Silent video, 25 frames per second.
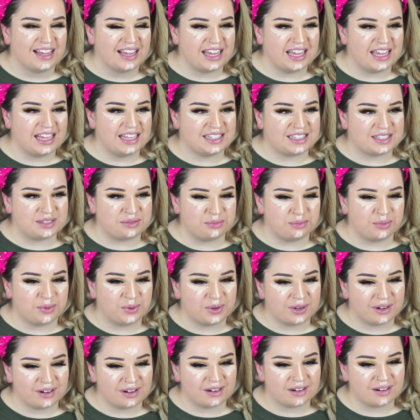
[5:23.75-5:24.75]
It's
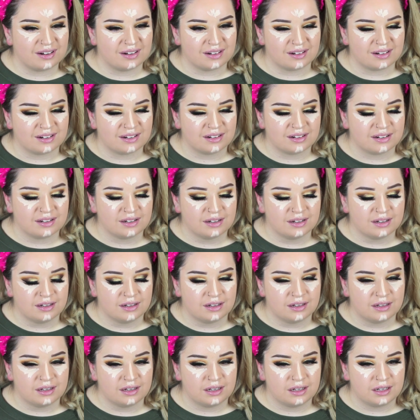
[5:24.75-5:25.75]
more
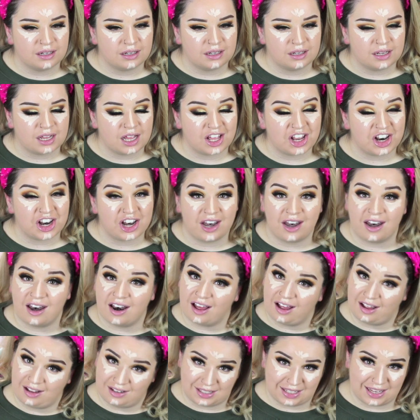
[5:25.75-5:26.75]

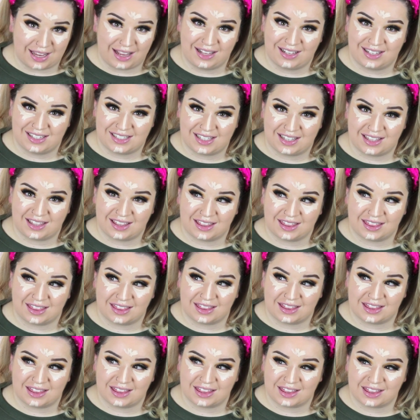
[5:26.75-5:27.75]
not as
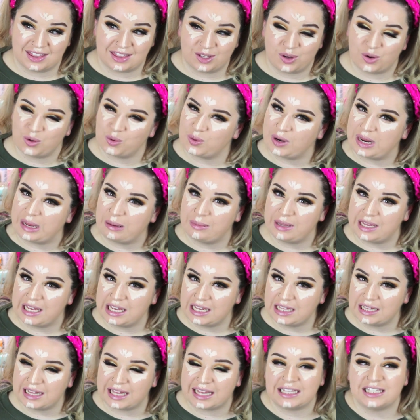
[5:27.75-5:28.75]

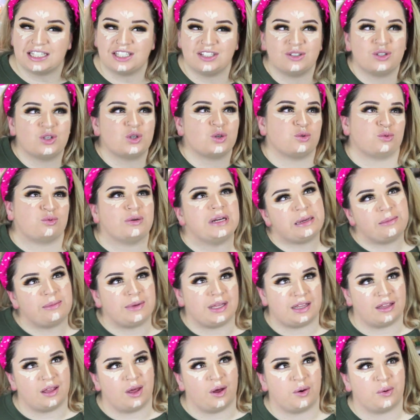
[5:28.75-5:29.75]
creamy. Like, it's still
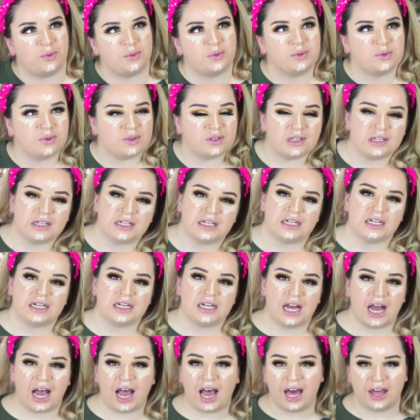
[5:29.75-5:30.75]
creamy, though.
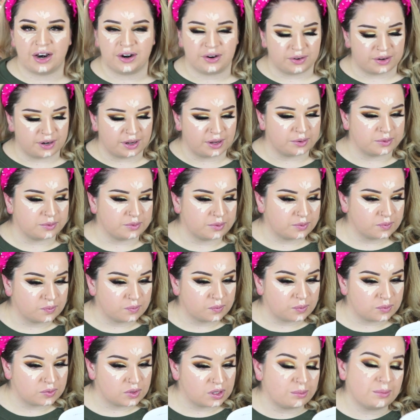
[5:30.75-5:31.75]
I don't know.
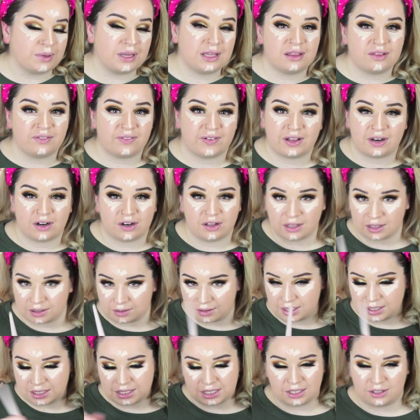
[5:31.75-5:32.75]
To me, the
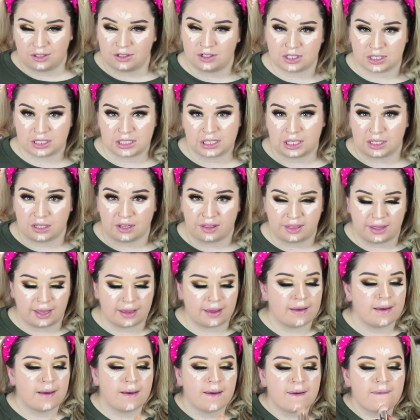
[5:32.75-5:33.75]
concealer is just a little
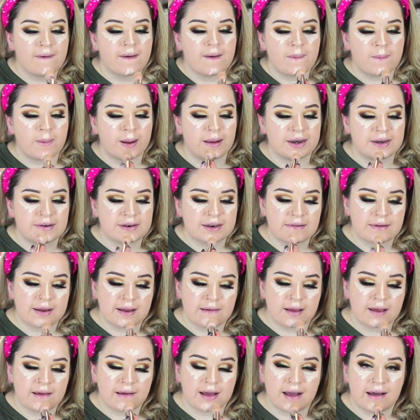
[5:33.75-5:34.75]
thick, which
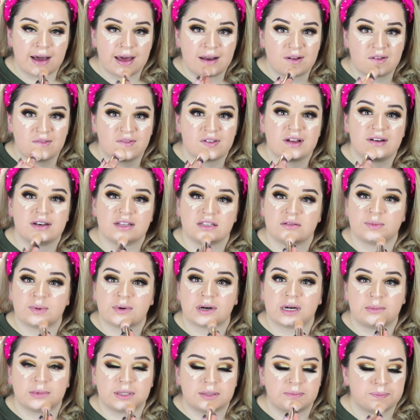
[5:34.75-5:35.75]
I don't find is a
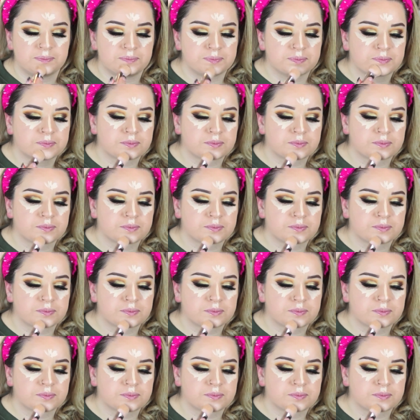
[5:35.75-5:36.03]
problem.